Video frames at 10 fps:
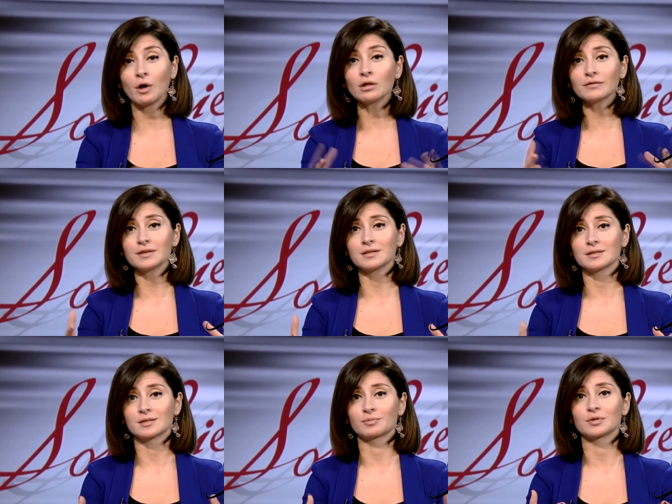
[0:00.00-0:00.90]
all of this
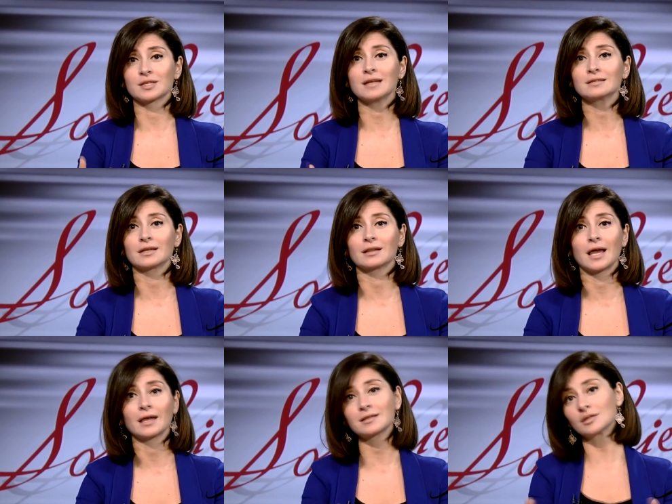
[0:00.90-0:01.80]
is presented
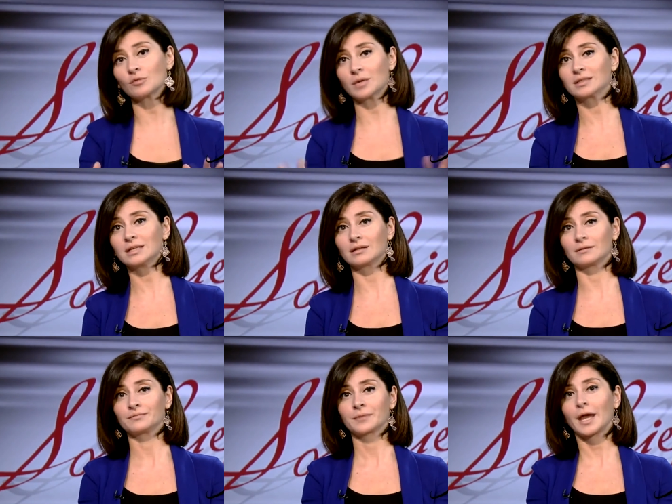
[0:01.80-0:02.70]
like it's no big deal
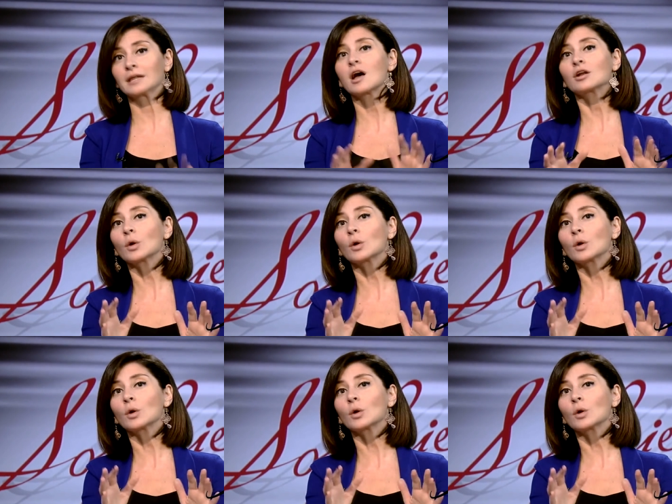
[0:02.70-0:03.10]
and not